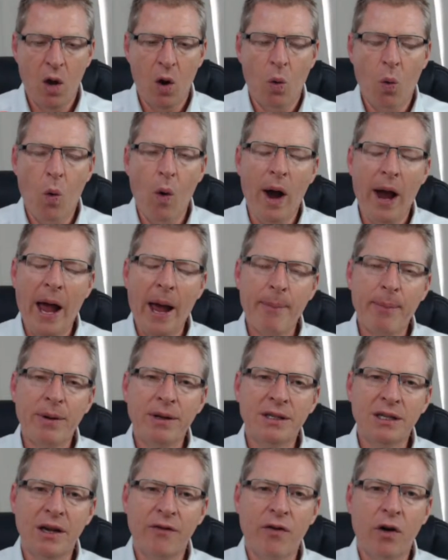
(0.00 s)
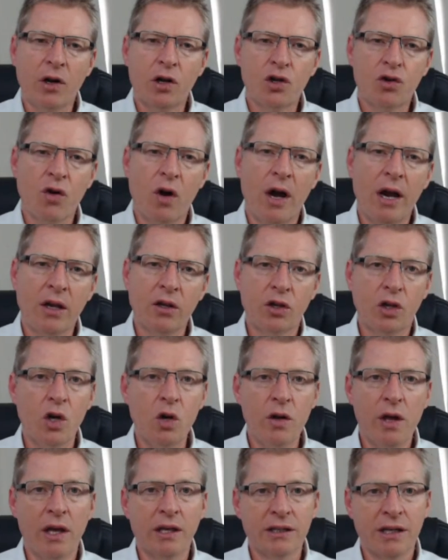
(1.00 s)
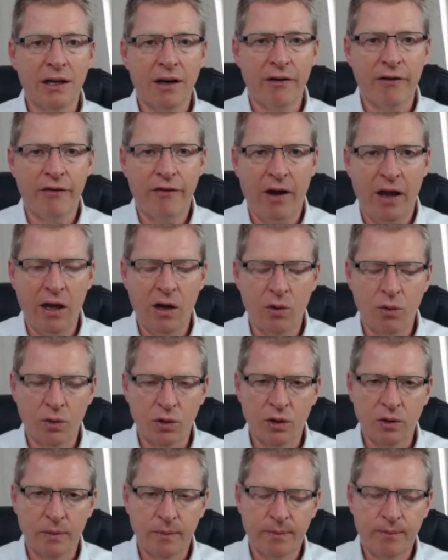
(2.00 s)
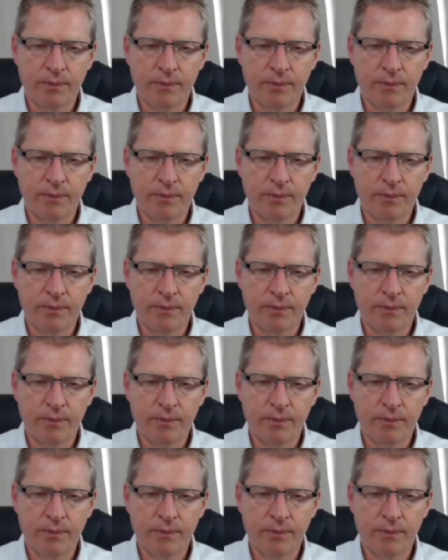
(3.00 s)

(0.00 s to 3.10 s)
What happens if I try and do this and it fails?